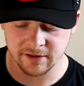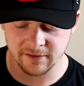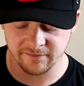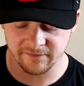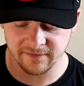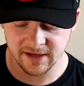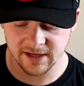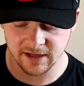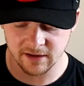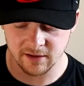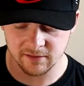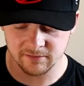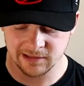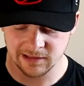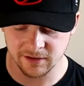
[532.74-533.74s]
I think
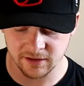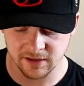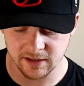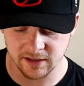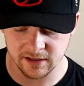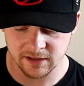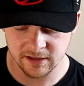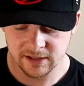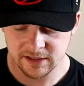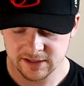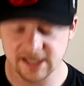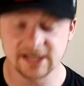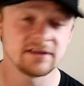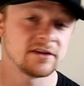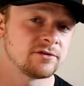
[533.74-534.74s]
I'm just going to
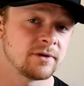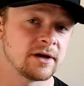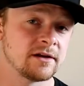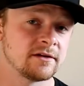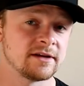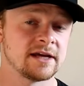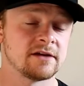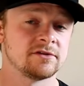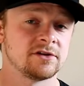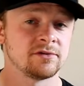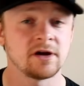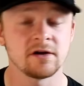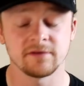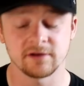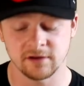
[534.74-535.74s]
take the dwell down to
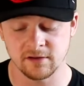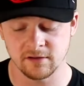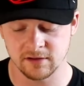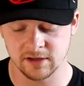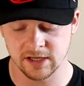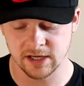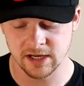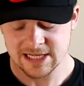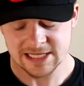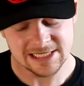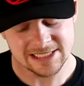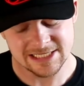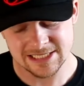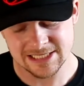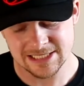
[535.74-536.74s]
12 o'clock
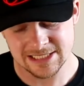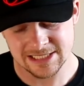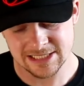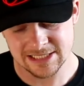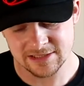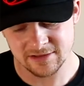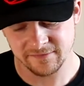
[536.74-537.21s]
and I